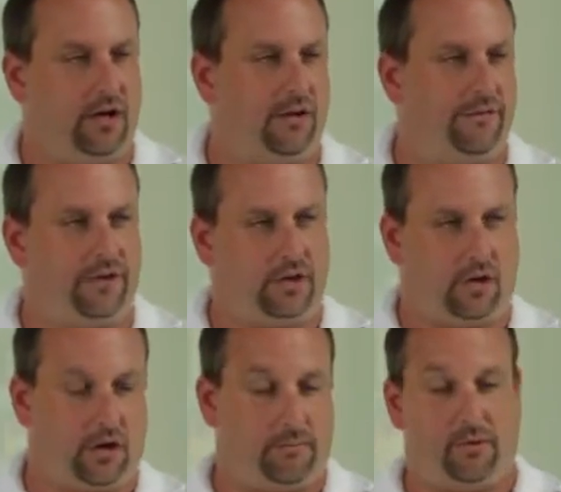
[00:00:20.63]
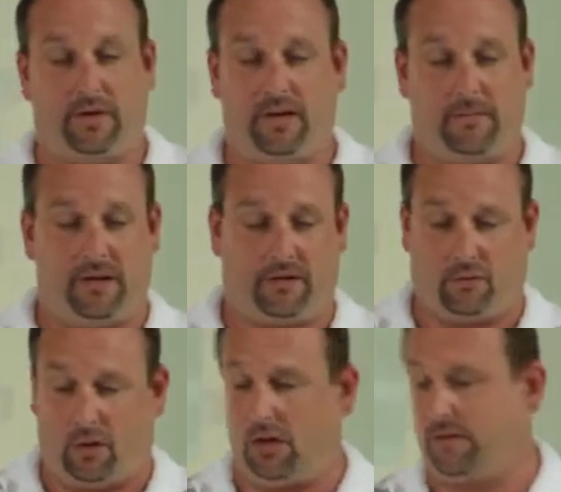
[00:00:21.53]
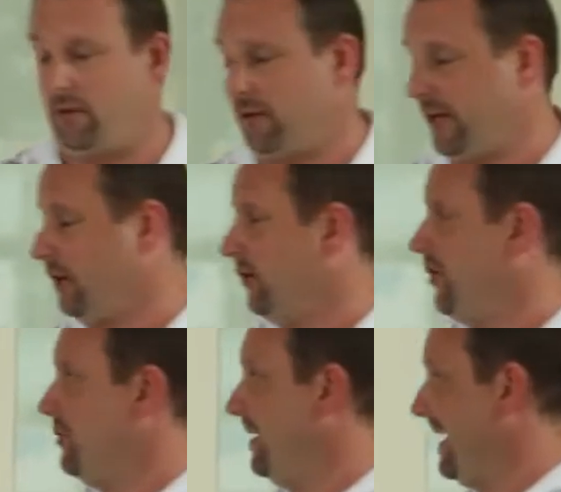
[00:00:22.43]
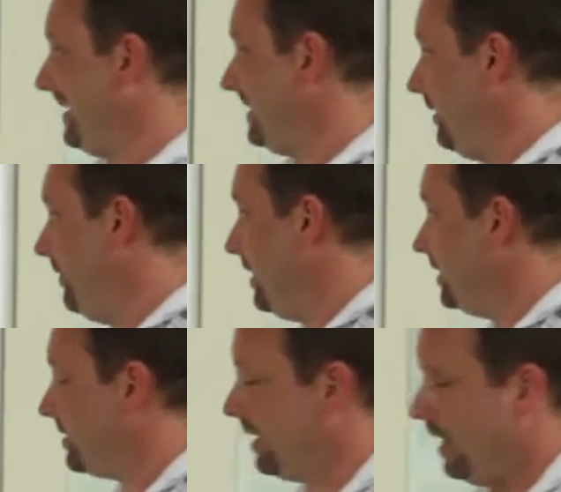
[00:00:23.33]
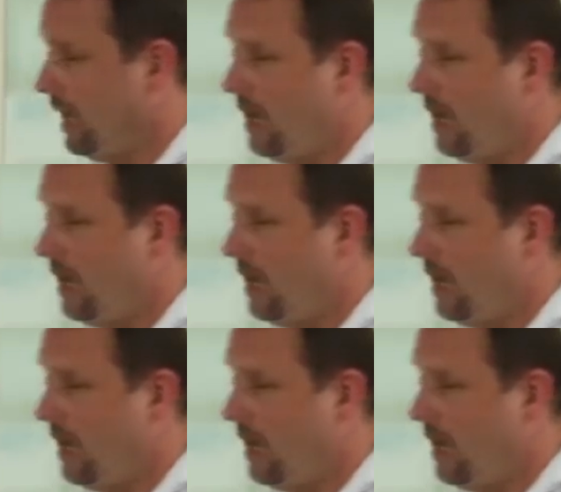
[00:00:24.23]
of the carbon we emit through all of our regular human activities.